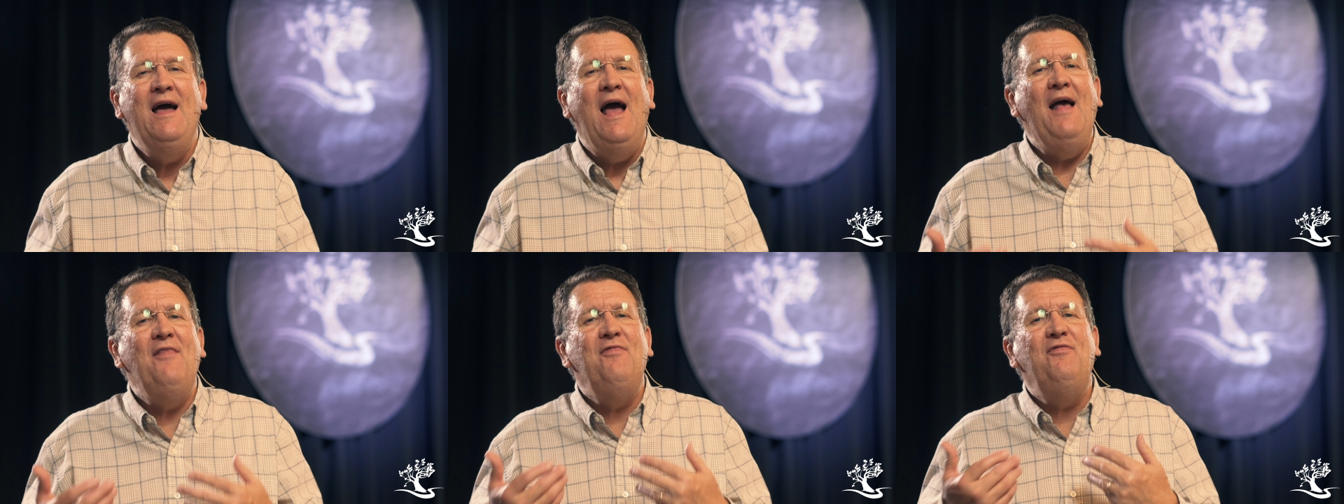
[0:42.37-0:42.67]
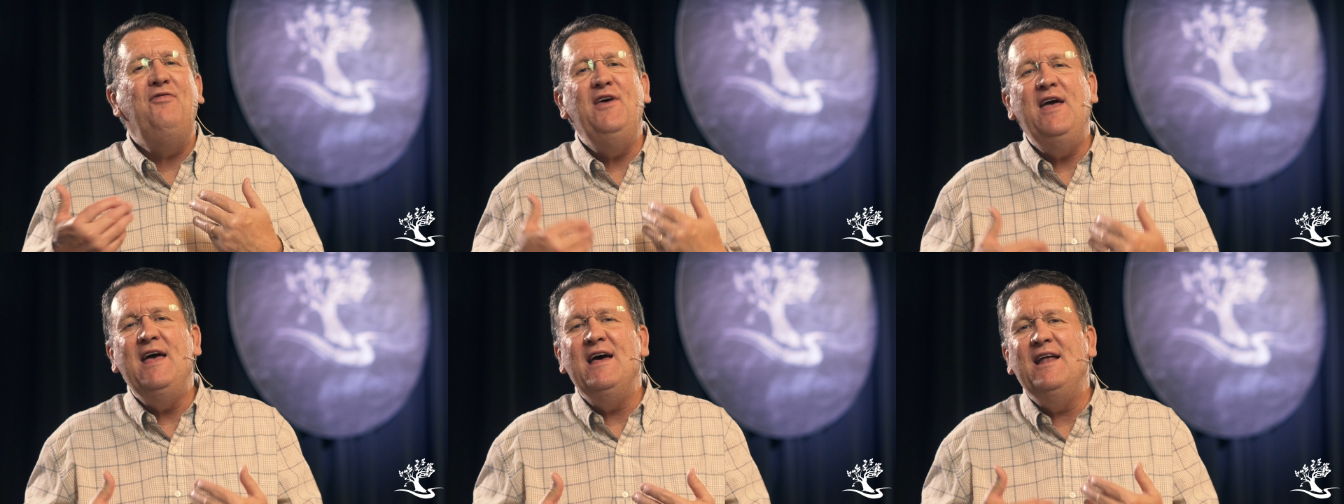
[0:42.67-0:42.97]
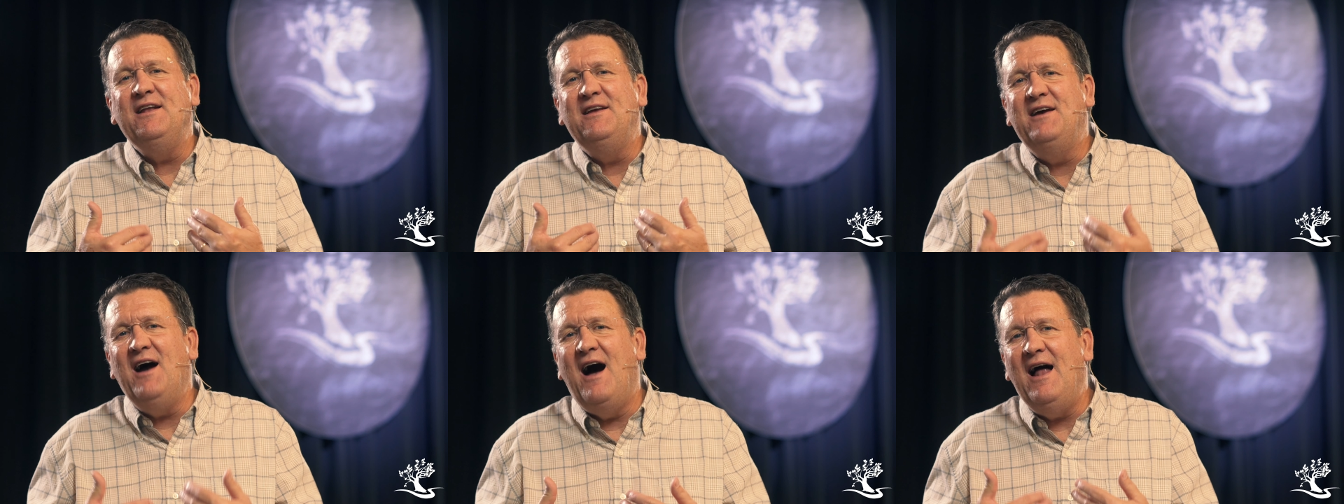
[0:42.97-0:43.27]
and
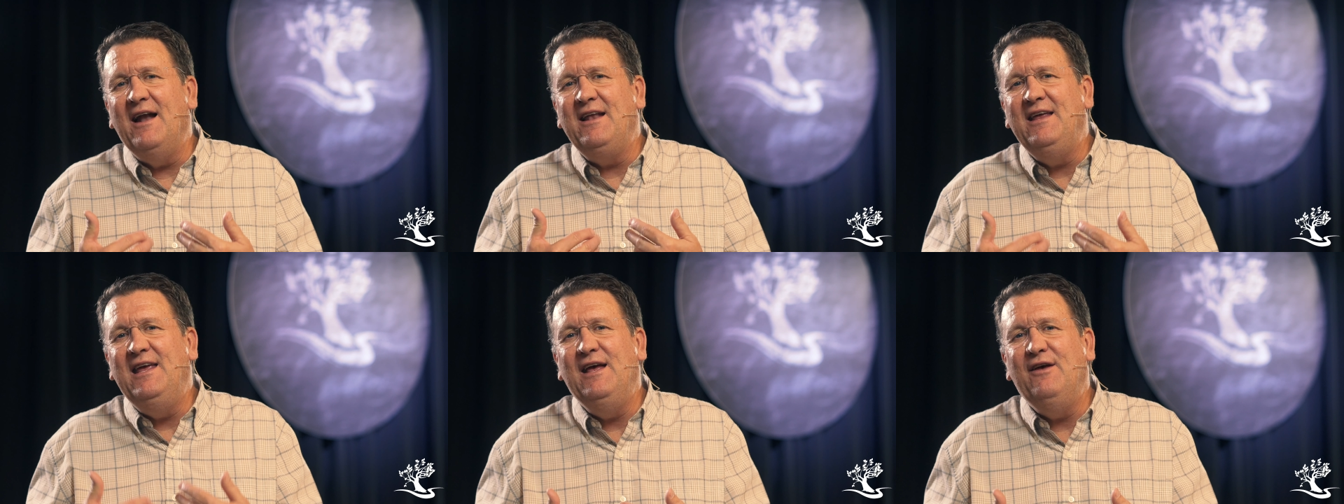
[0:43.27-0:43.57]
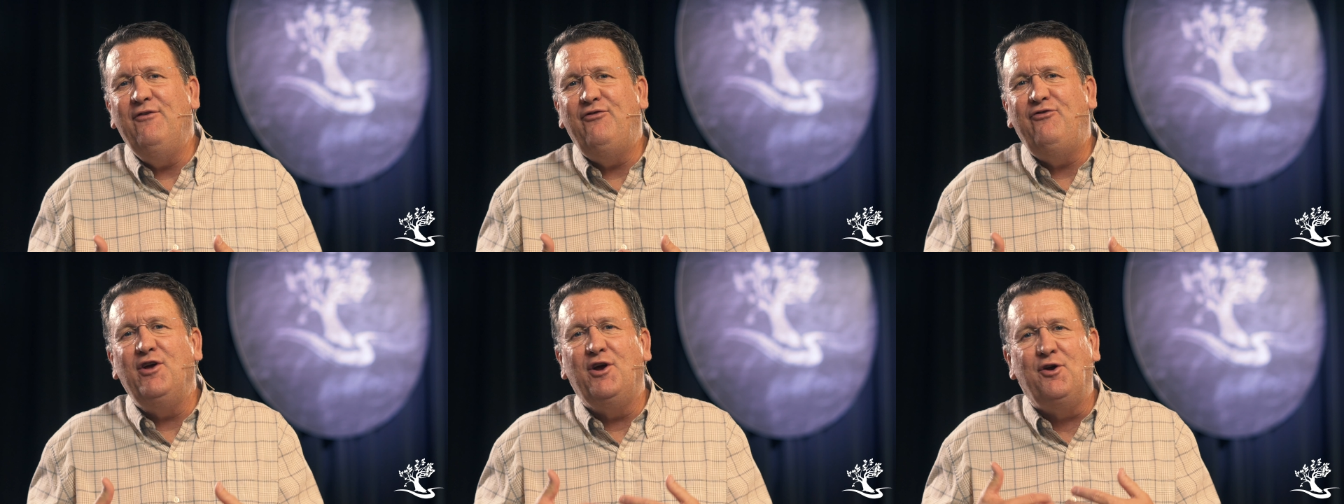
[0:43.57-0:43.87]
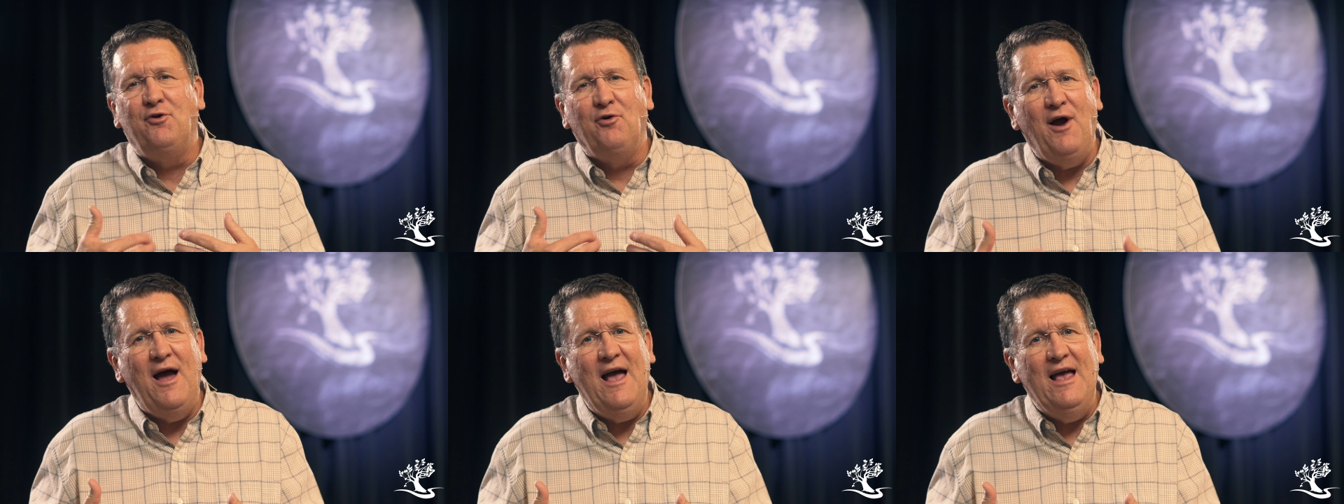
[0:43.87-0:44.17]
then God gives the
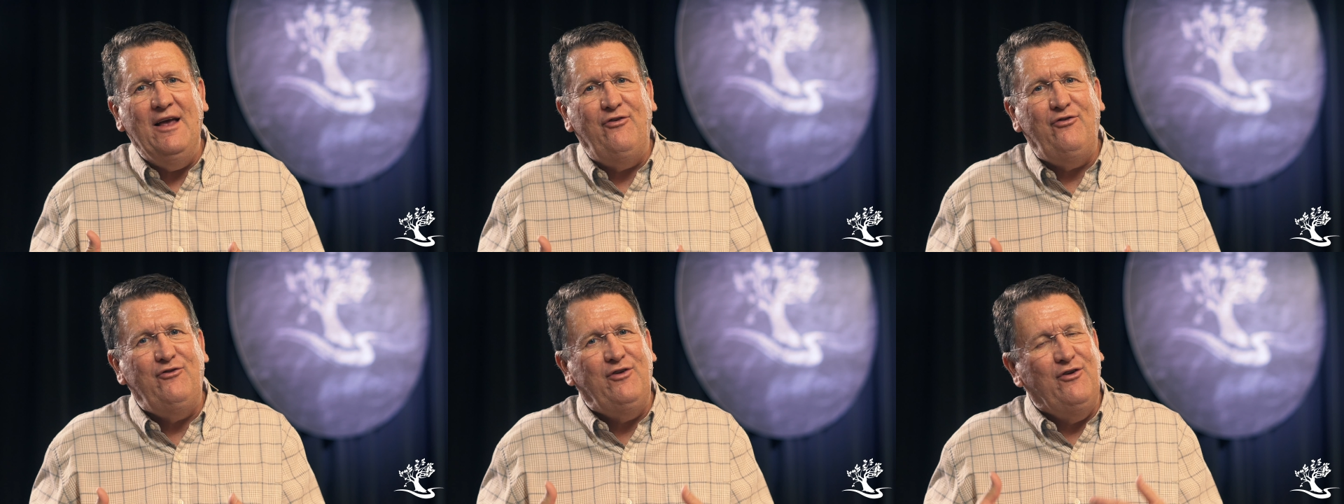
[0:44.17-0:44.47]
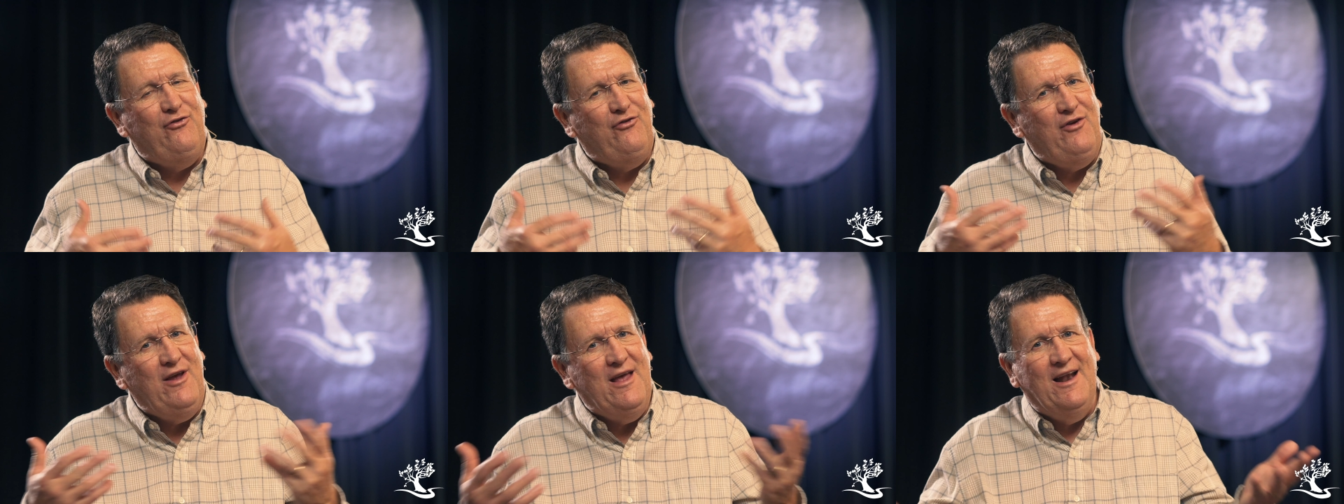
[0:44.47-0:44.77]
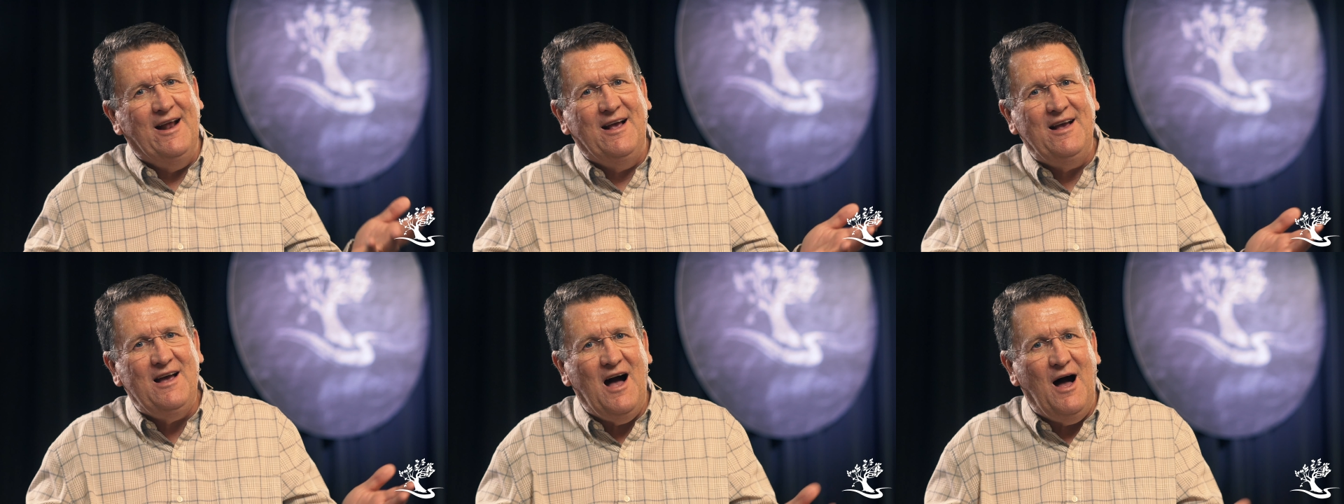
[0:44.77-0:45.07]
grace to see
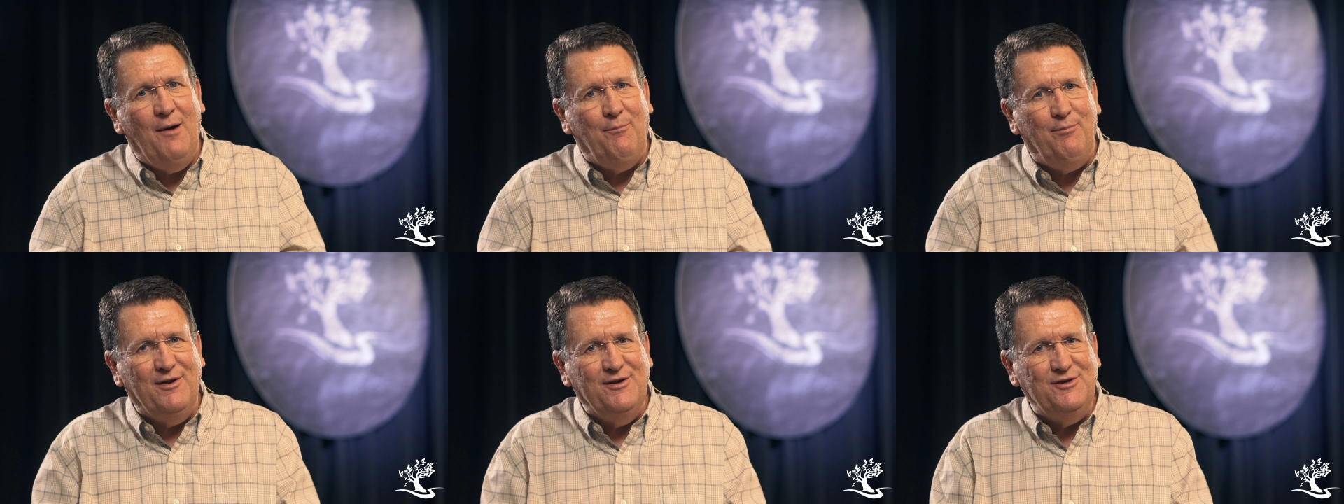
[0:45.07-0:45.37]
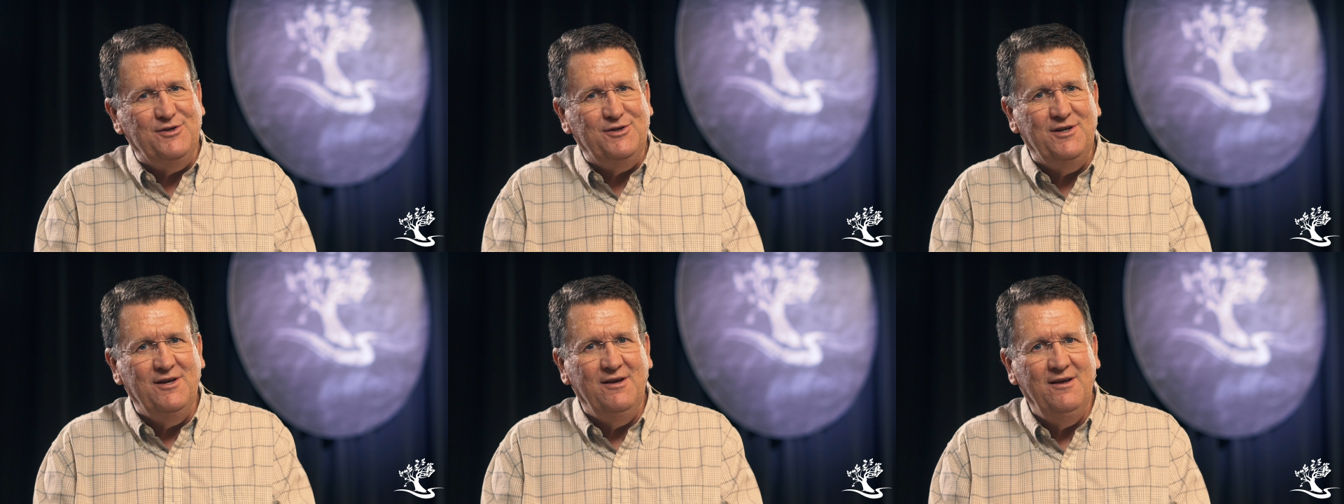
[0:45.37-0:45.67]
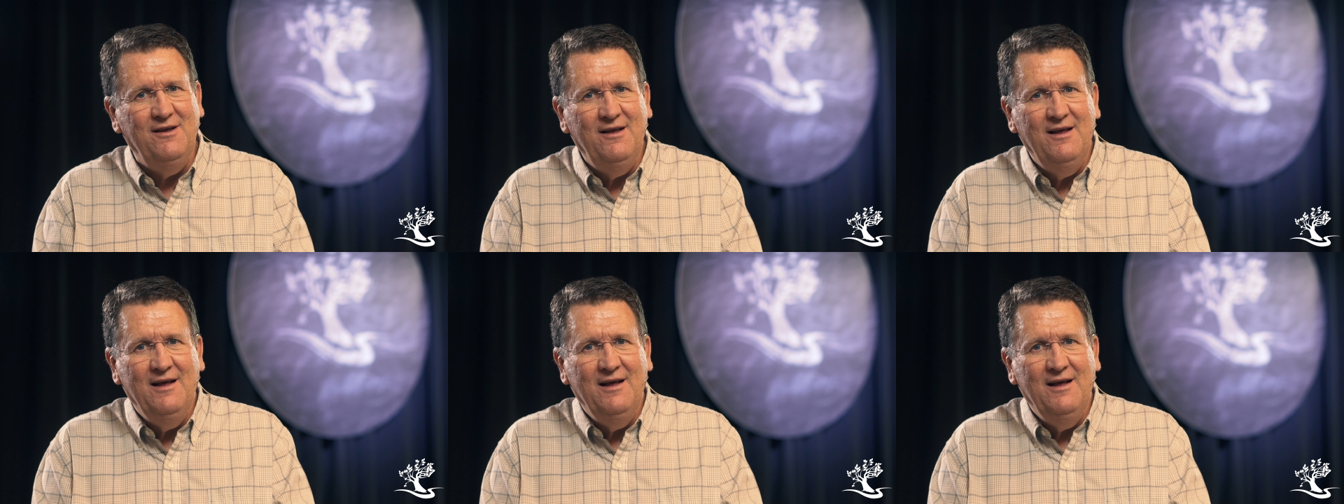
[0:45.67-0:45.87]
it accomplished.